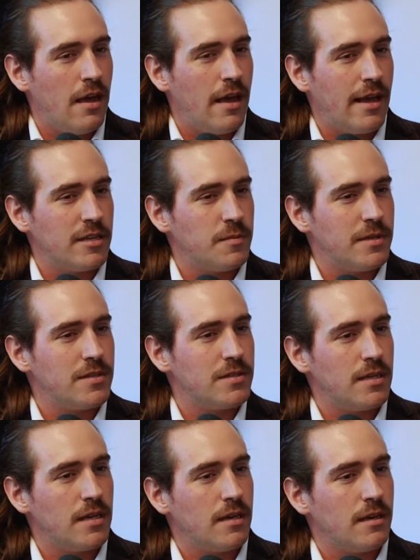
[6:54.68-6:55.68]
has been
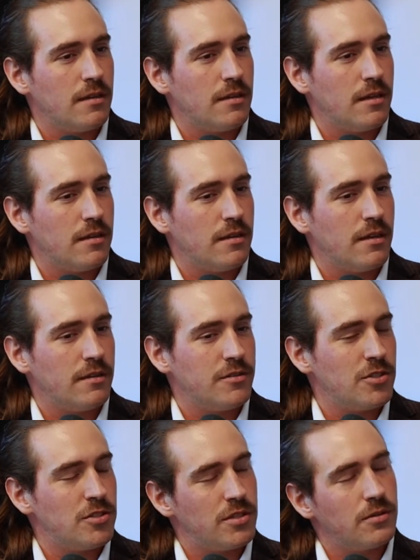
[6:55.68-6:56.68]
seeing that it
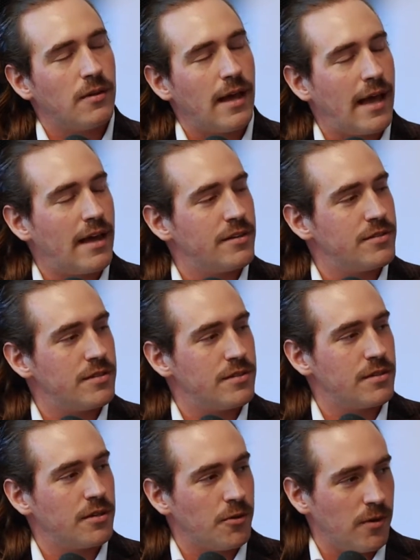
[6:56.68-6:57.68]
still has
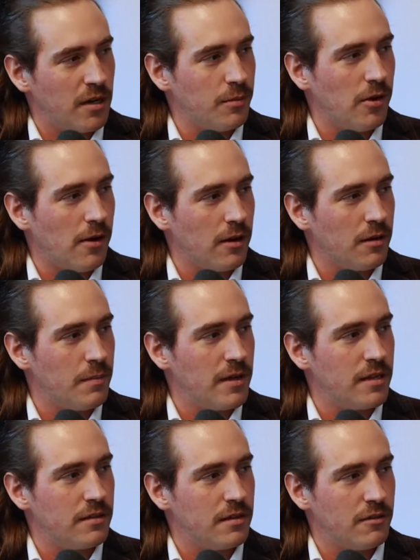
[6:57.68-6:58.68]
this incredible
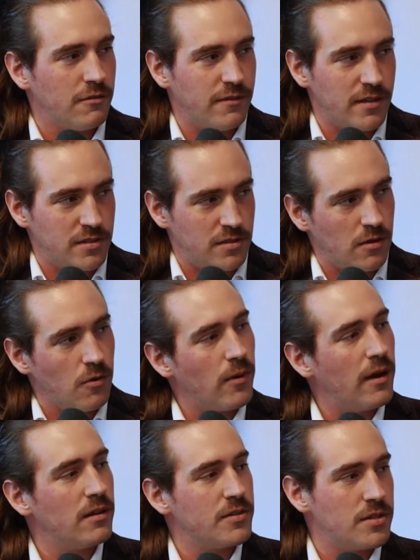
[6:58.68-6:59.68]
heartbeat that fits so
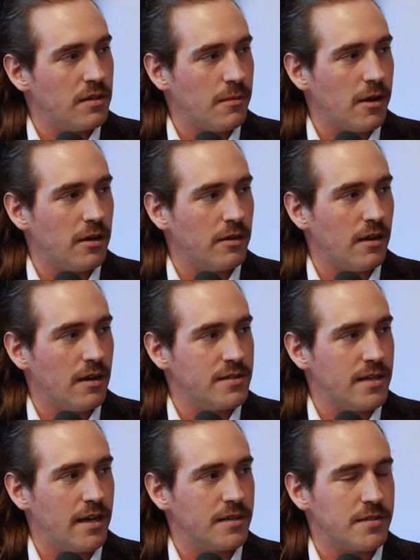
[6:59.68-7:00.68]
well into the modern
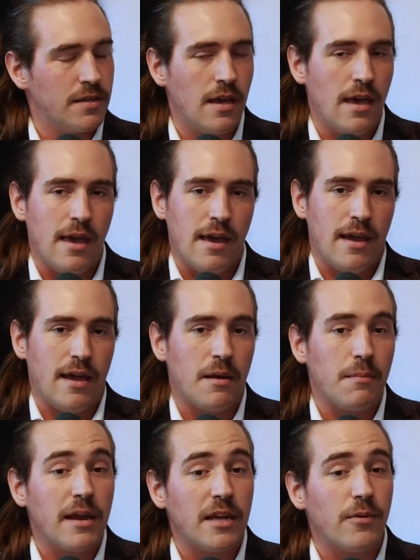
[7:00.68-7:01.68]
context, and in many